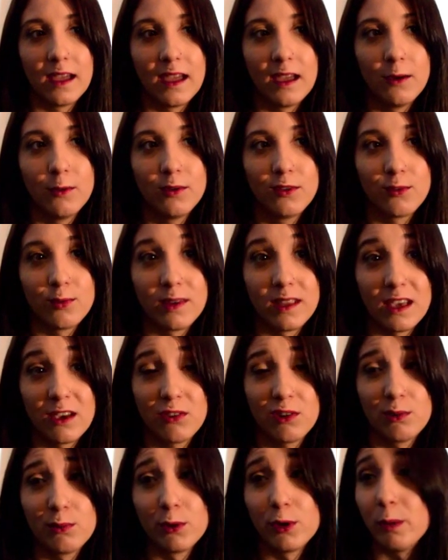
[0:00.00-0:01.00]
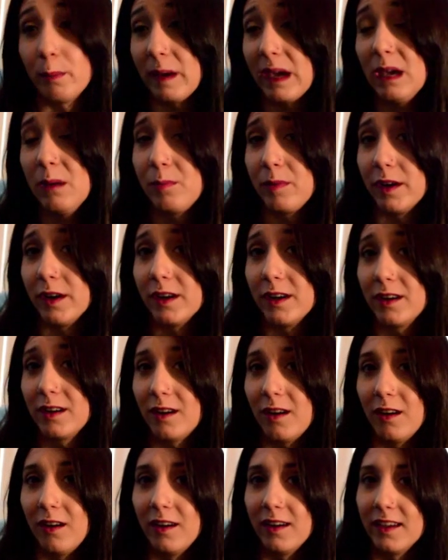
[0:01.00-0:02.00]
It was when I actually wrote a paper
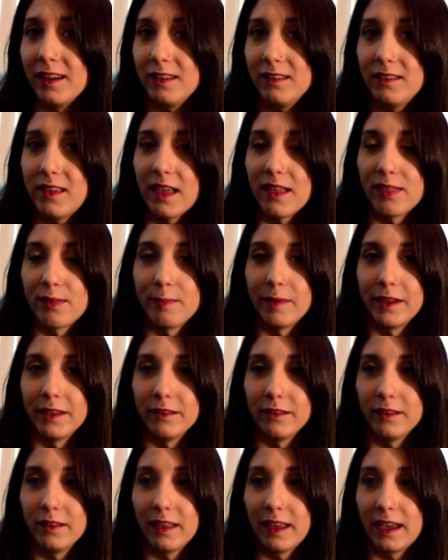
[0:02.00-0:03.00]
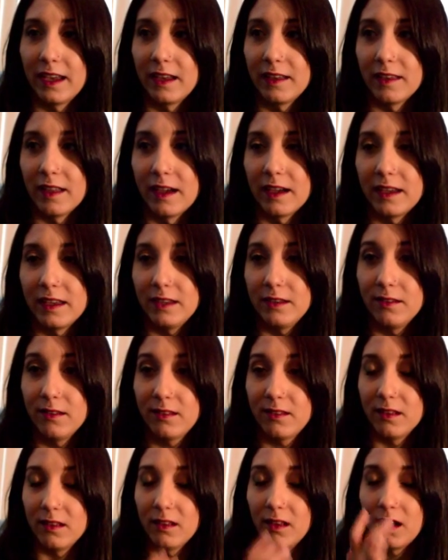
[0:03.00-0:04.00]
on death metal, and I
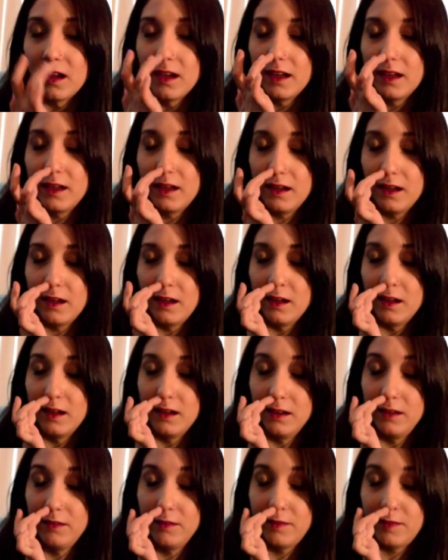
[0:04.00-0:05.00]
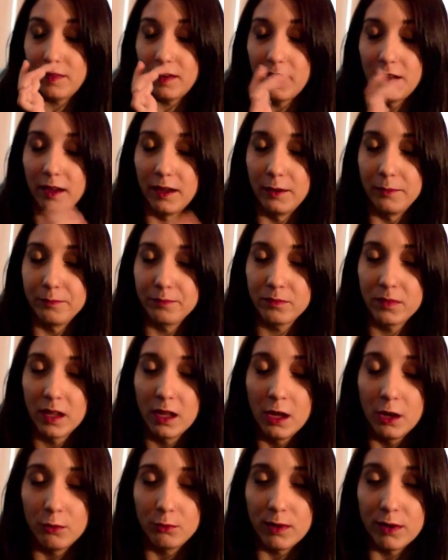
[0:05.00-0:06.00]
used a lot of
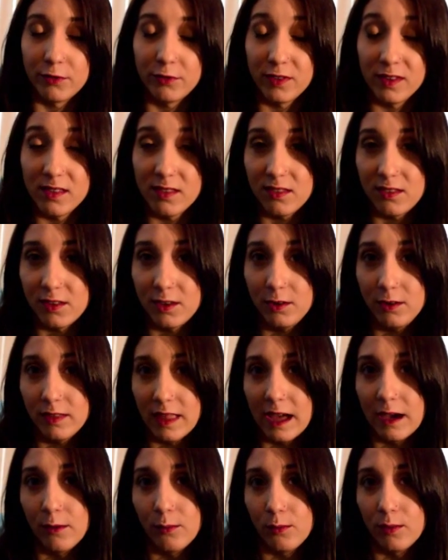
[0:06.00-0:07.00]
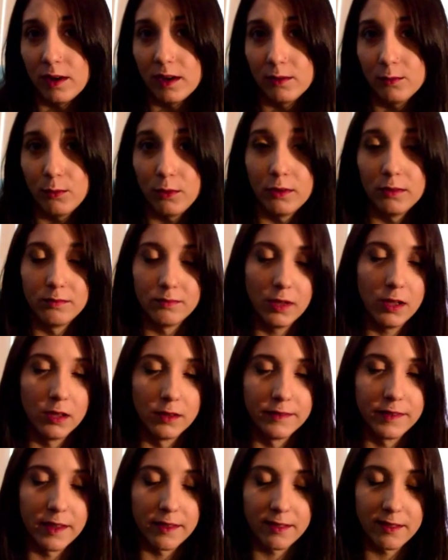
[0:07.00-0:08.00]
reference to that one, well, all
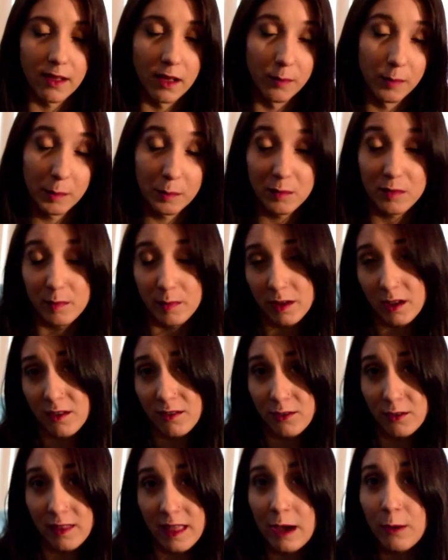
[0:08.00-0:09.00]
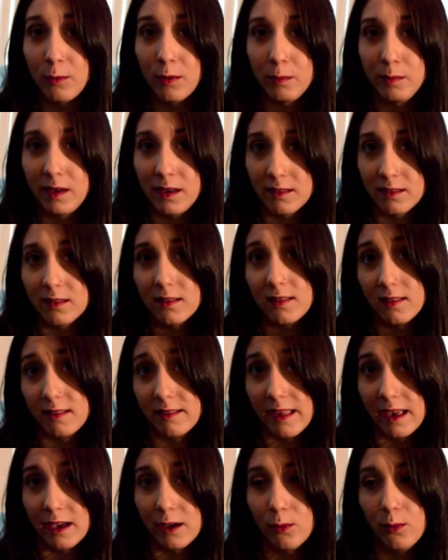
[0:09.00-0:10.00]
of Death's albums, but also that one because it's the
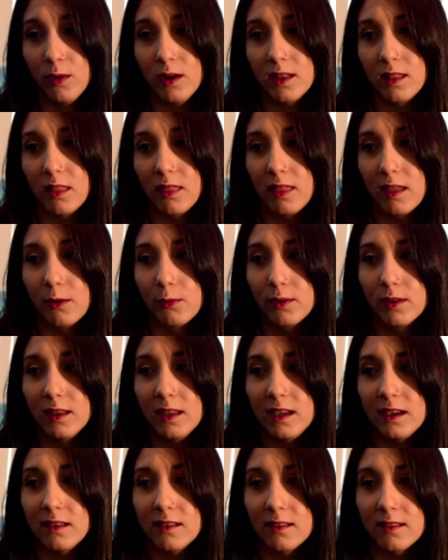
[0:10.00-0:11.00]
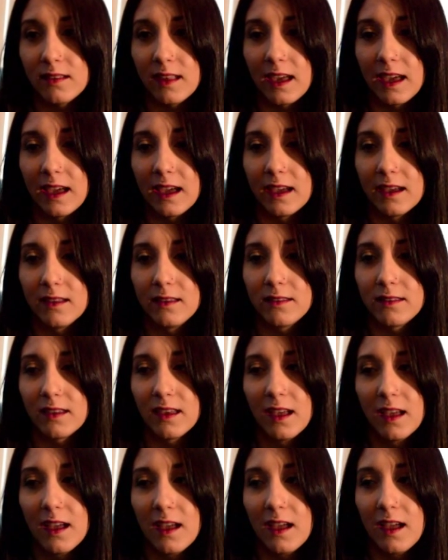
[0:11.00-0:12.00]
second one that they released, and
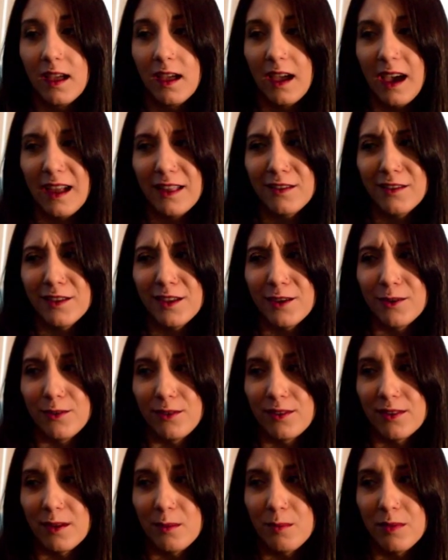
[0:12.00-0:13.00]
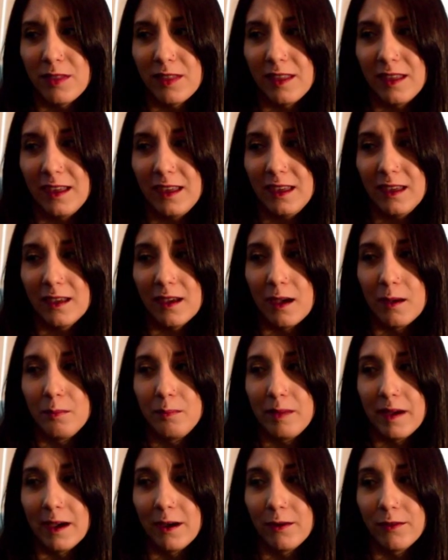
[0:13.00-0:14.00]
I don't know, something
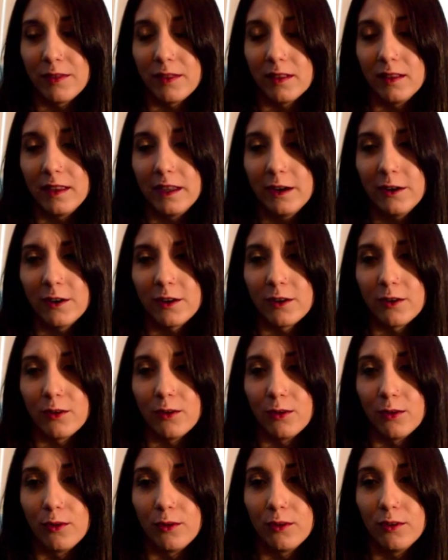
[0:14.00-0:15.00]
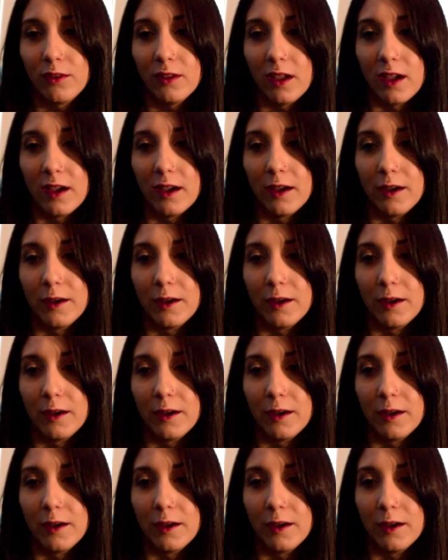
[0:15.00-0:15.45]
about the lyrical